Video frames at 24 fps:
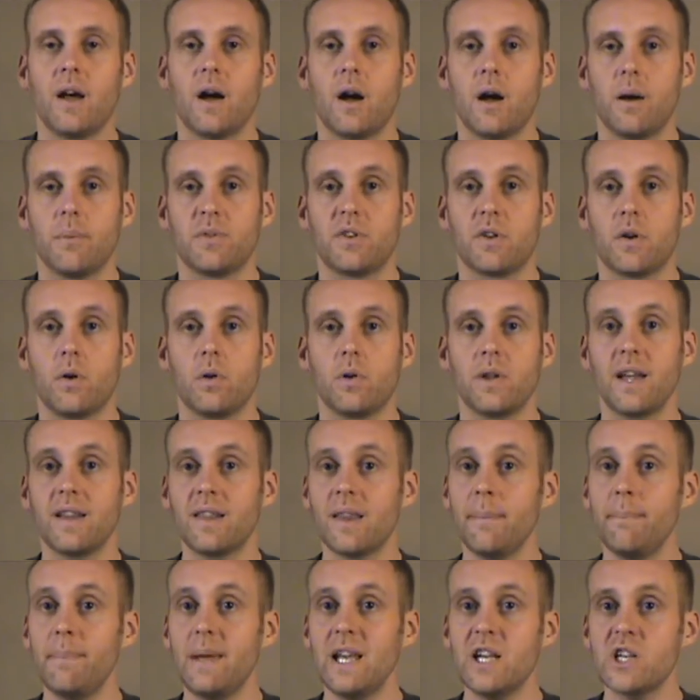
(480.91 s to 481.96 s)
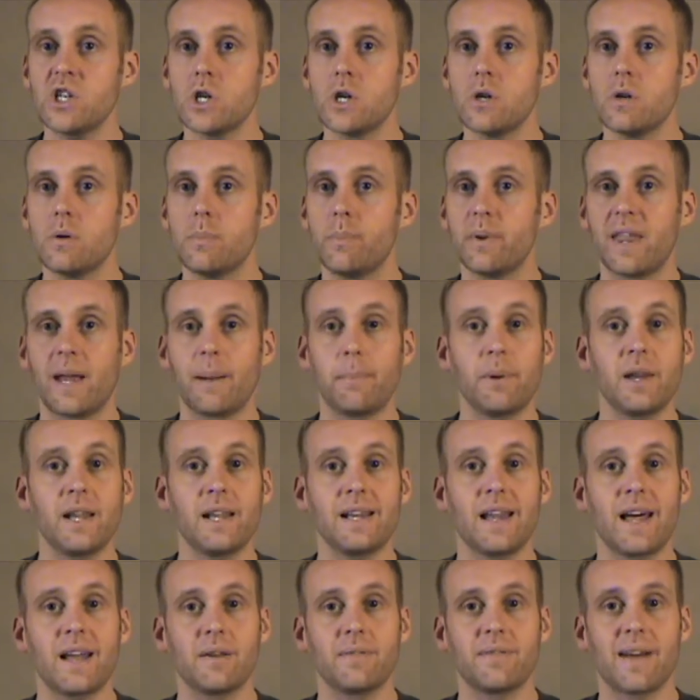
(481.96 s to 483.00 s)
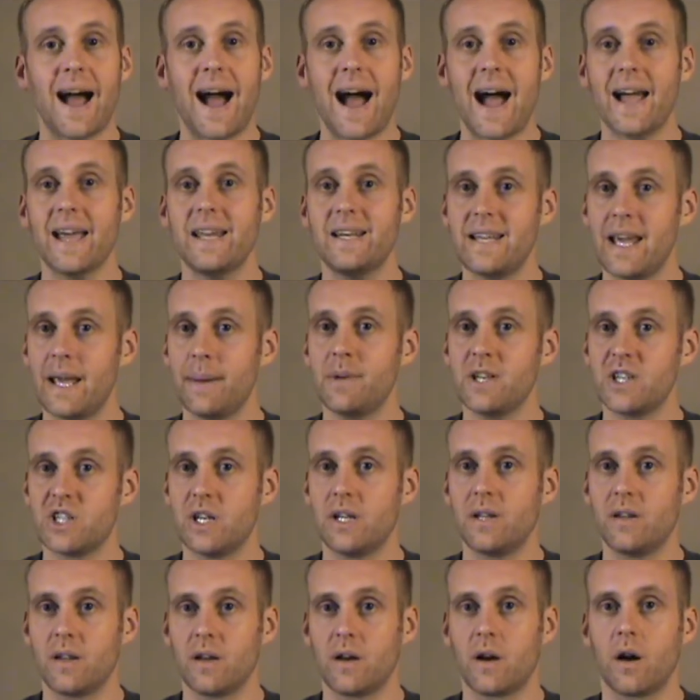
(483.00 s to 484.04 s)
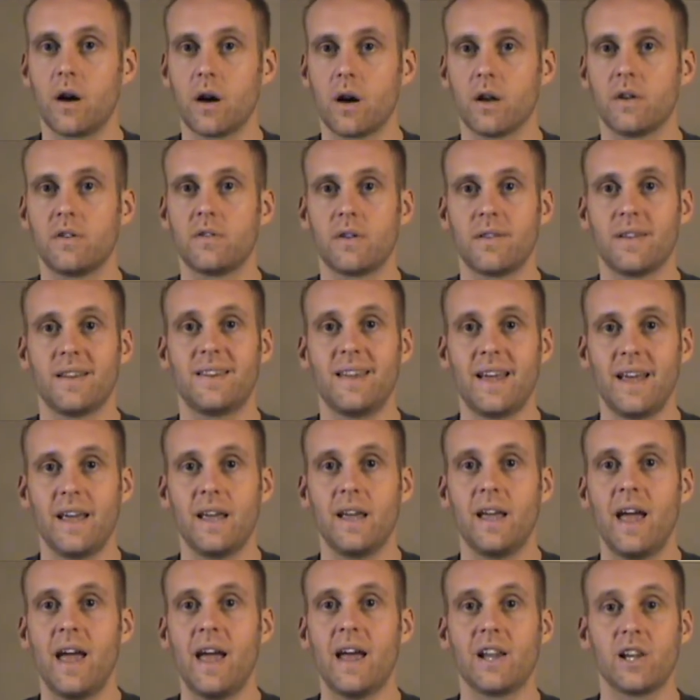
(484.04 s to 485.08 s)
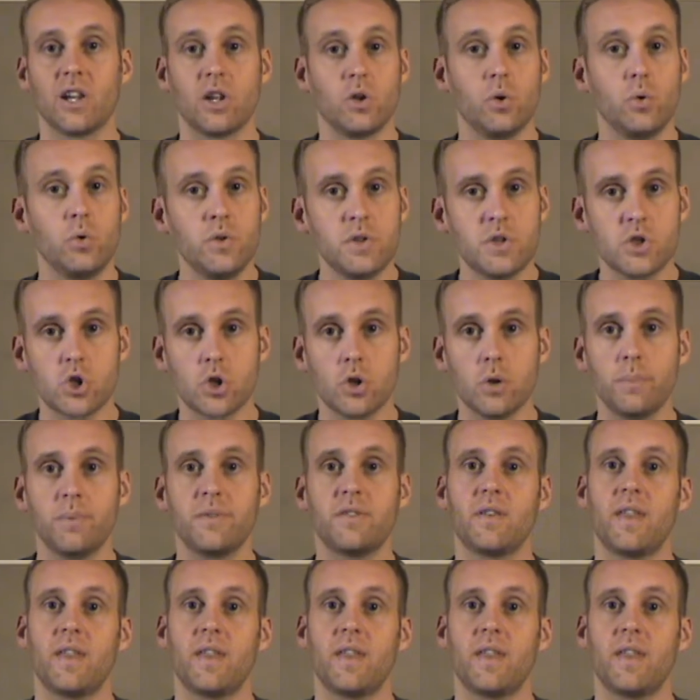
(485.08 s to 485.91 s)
So let them beat you, but then play a lot of high damage dealing cards so that they lose troops,